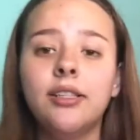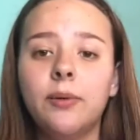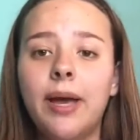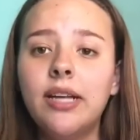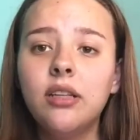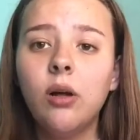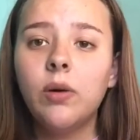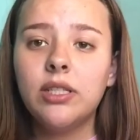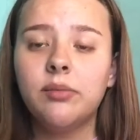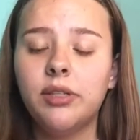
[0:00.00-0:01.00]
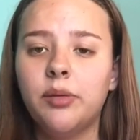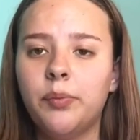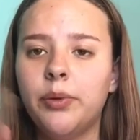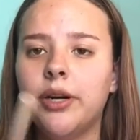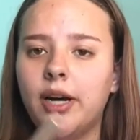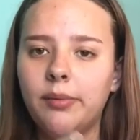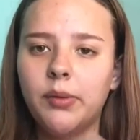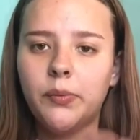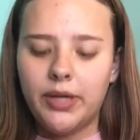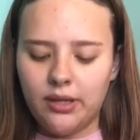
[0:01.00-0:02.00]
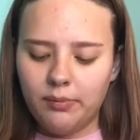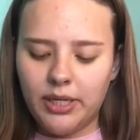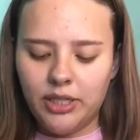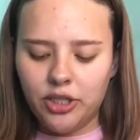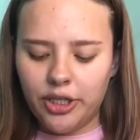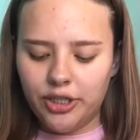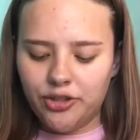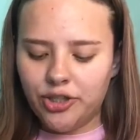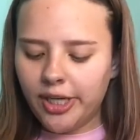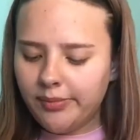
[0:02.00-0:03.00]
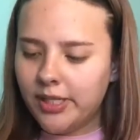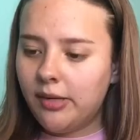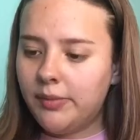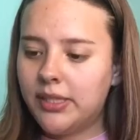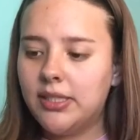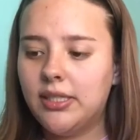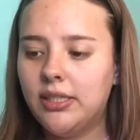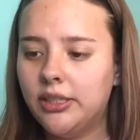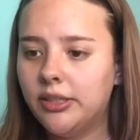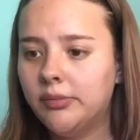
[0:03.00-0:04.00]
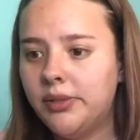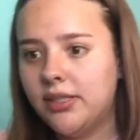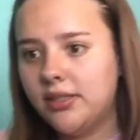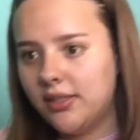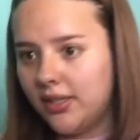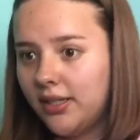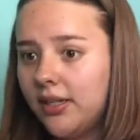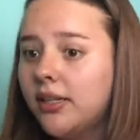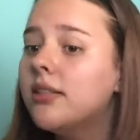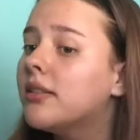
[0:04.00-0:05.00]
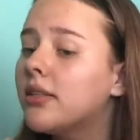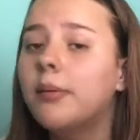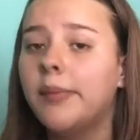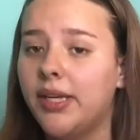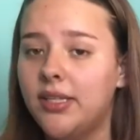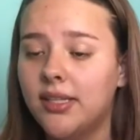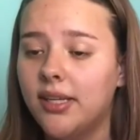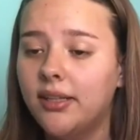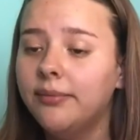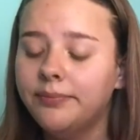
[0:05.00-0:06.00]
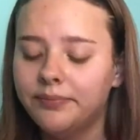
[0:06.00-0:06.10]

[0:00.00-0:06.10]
So as always, I'm gonna prime with my Tarte Shape Tape concealer because it is amazing.